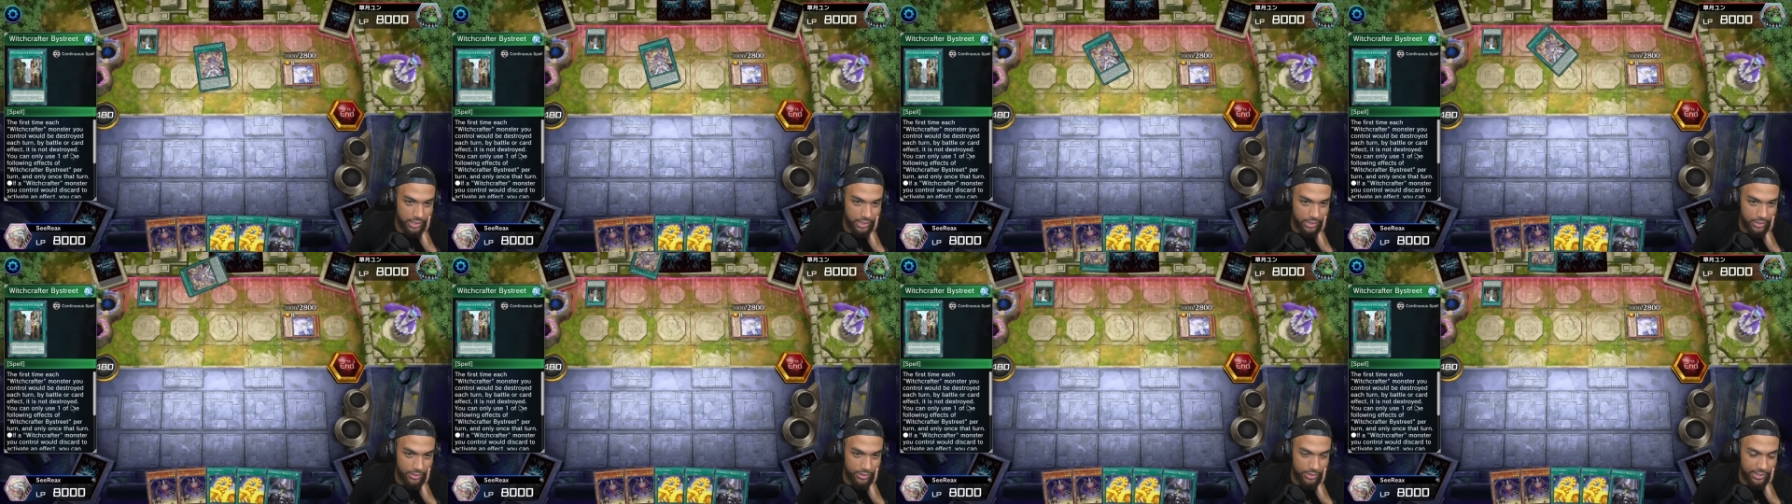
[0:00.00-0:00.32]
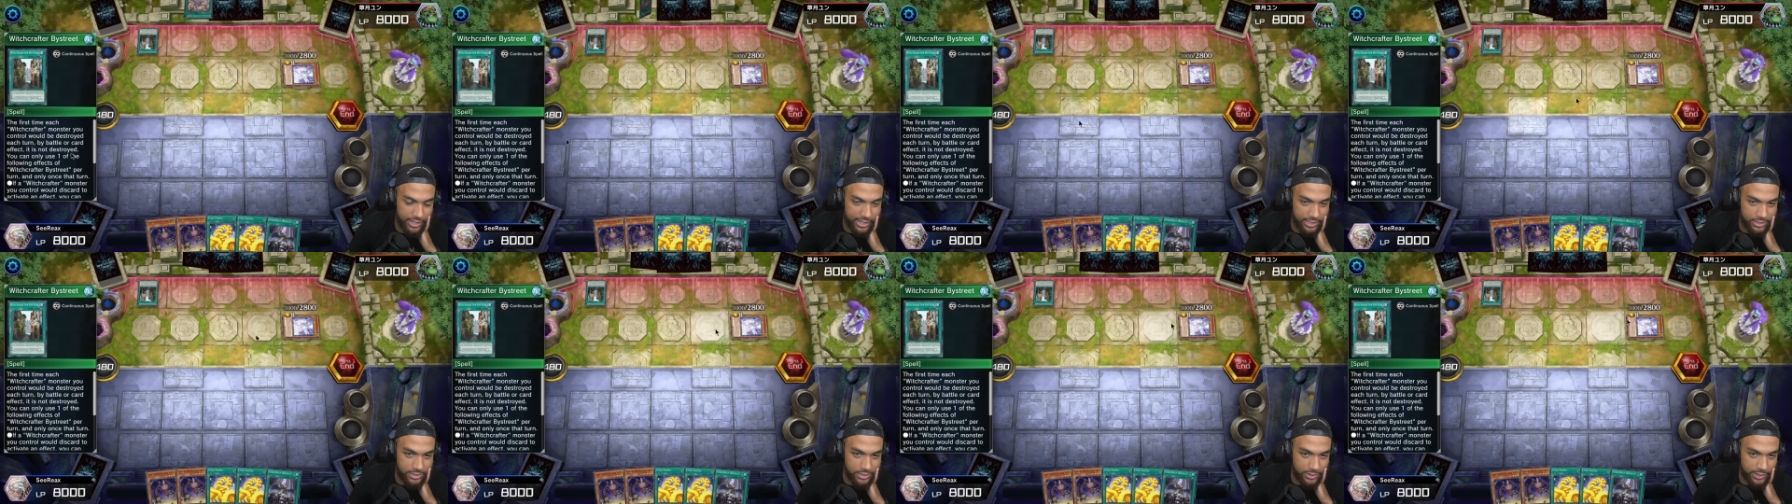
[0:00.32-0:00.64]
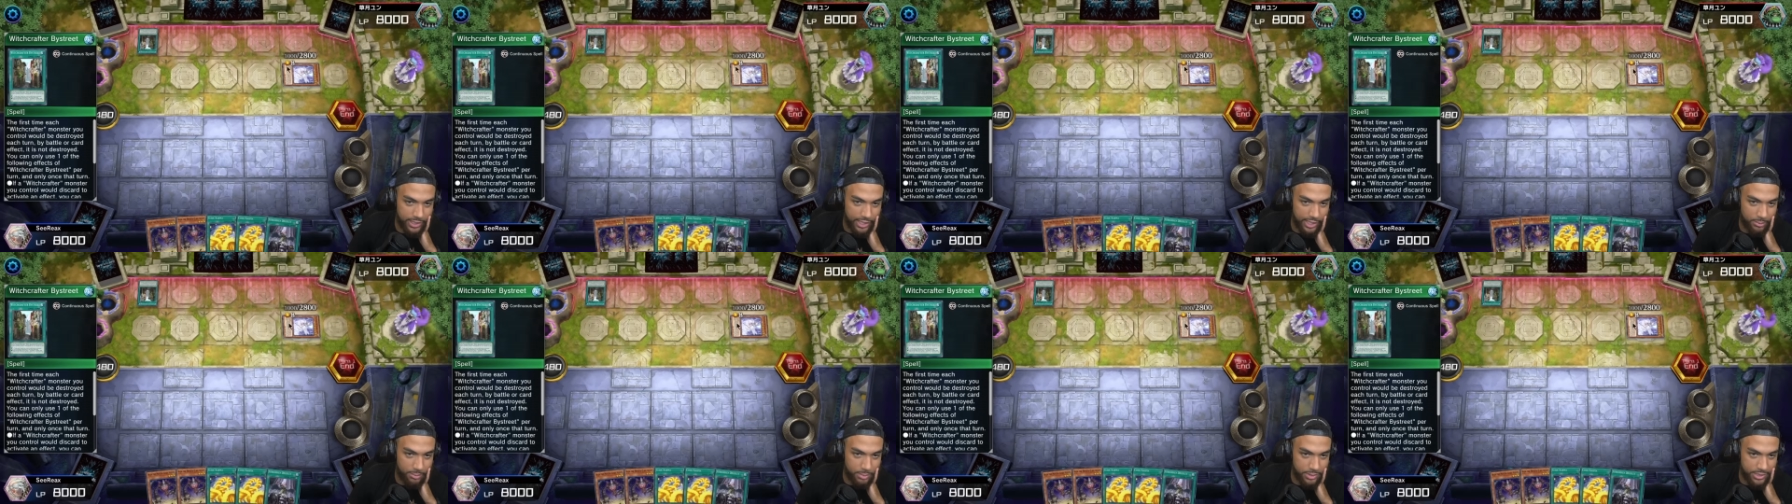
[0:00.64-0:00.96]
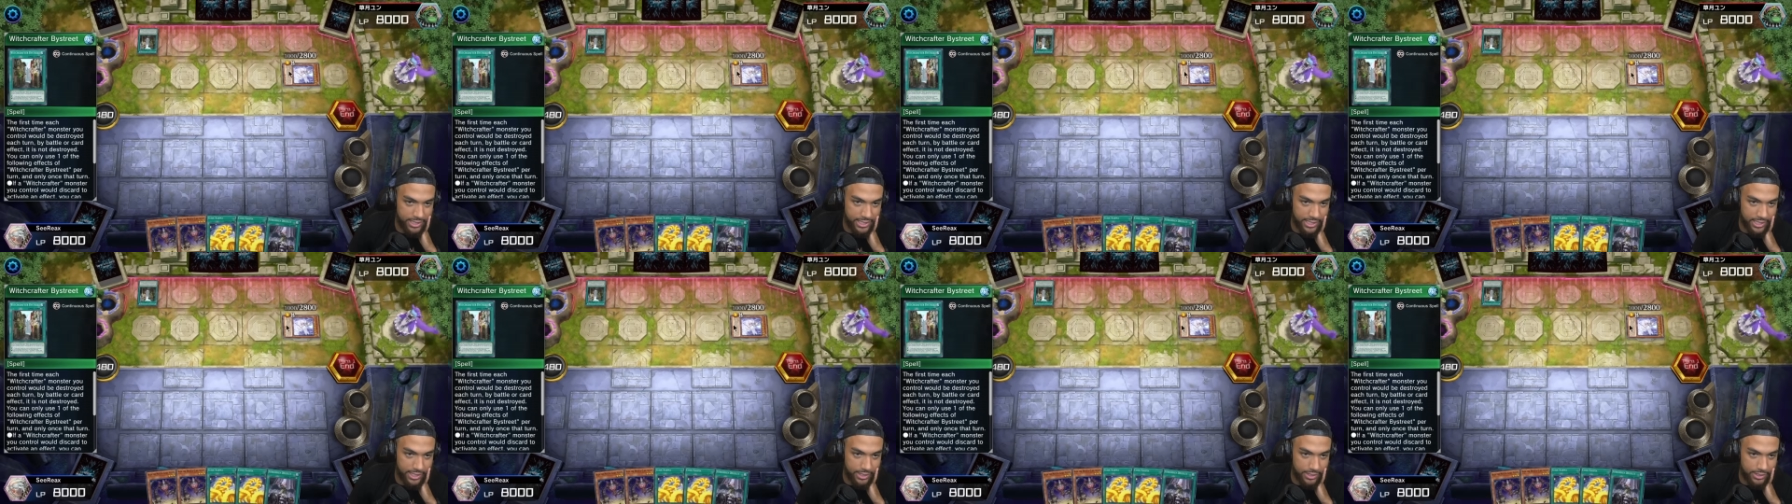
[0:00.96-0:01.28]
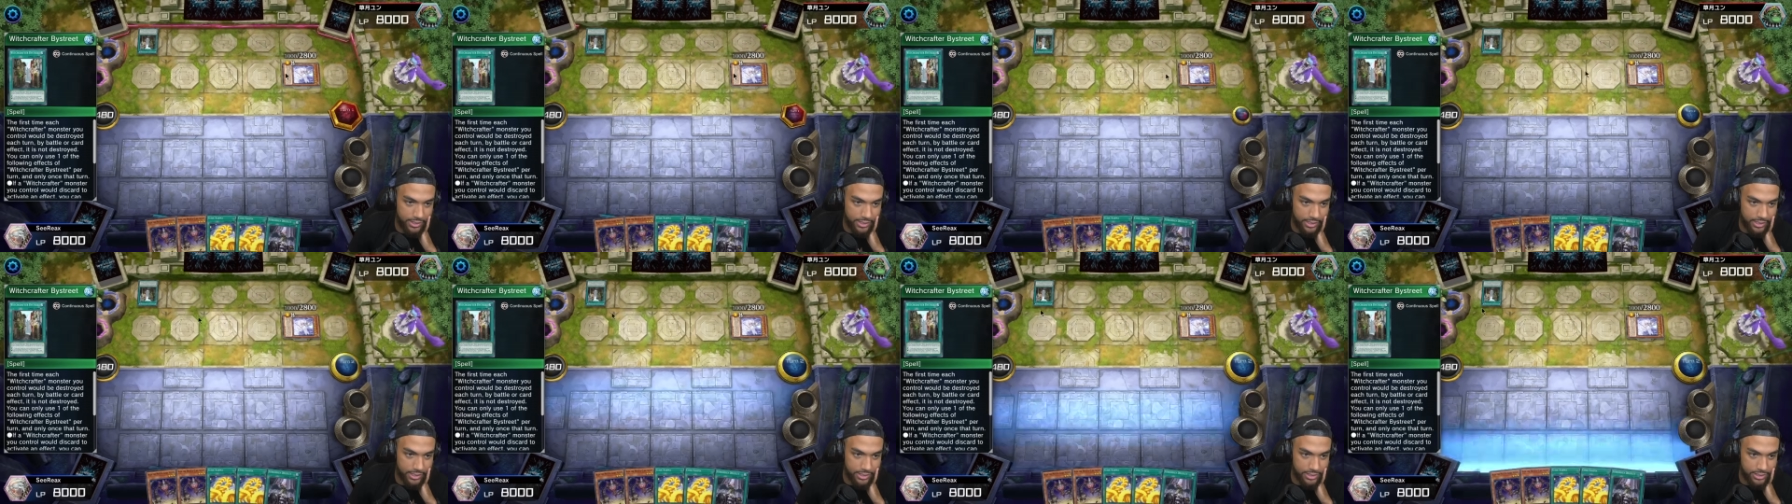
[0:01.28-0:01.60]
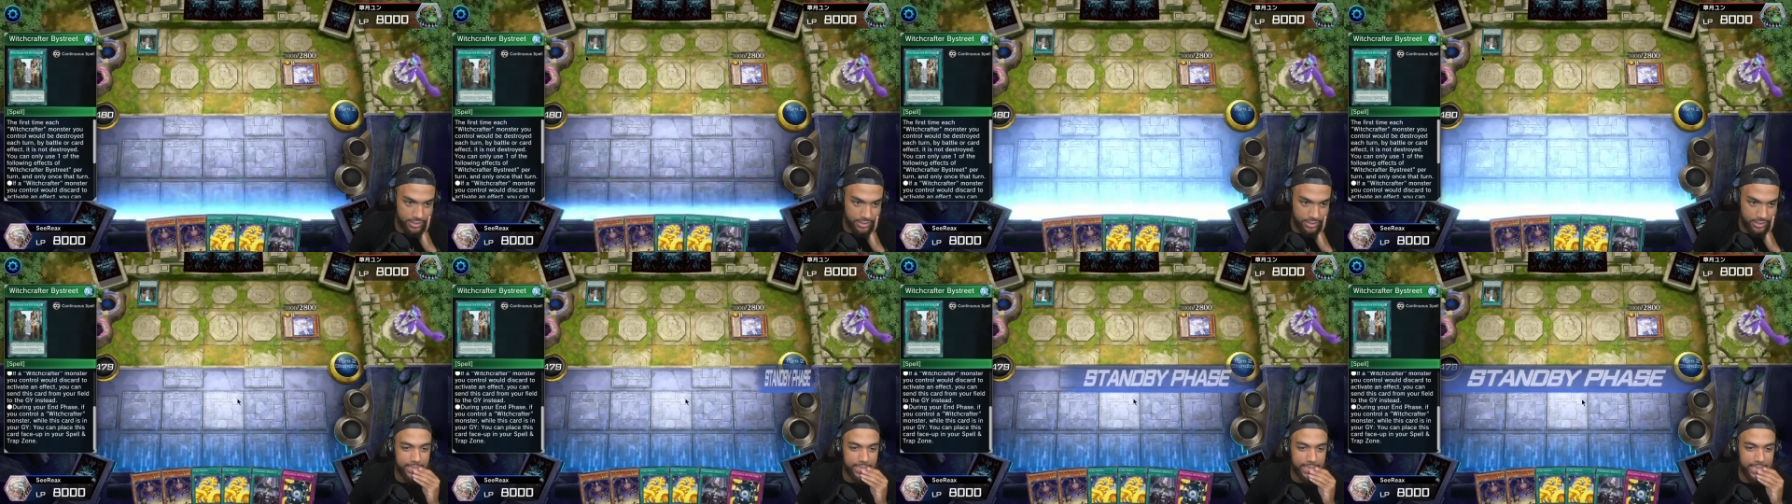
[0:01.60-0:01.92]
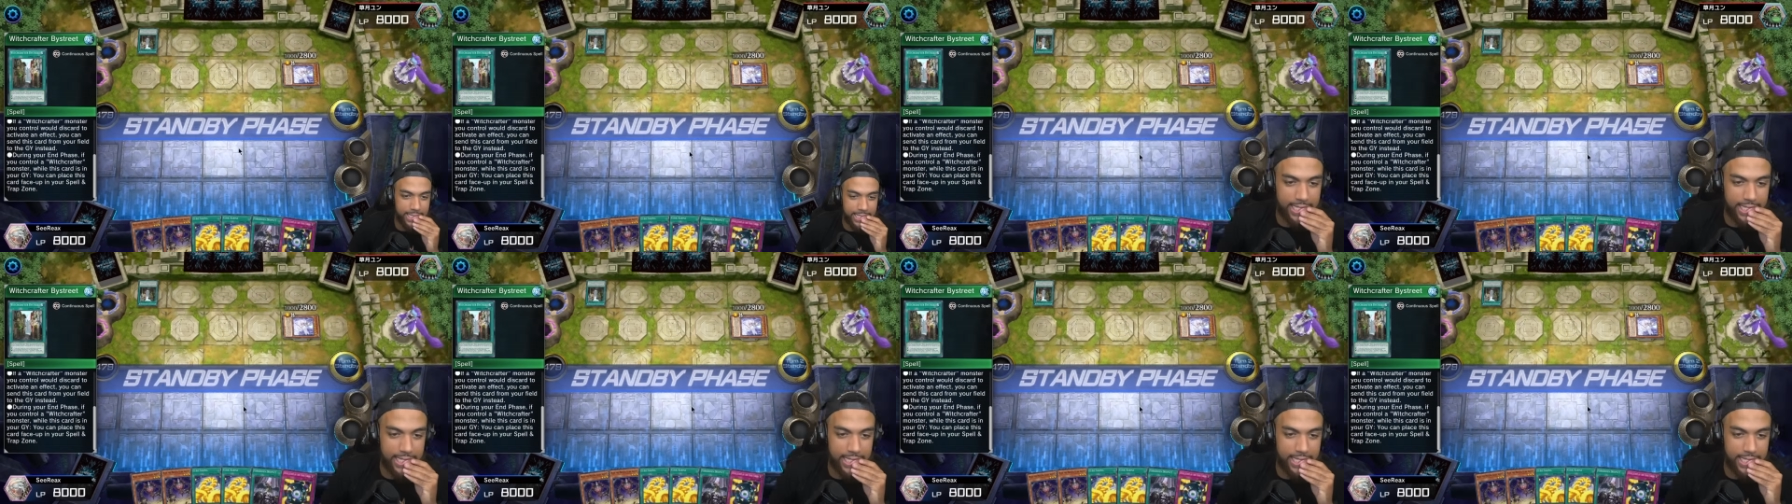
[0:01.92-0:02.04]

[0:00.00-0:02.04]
all right, so that'll protect this. Because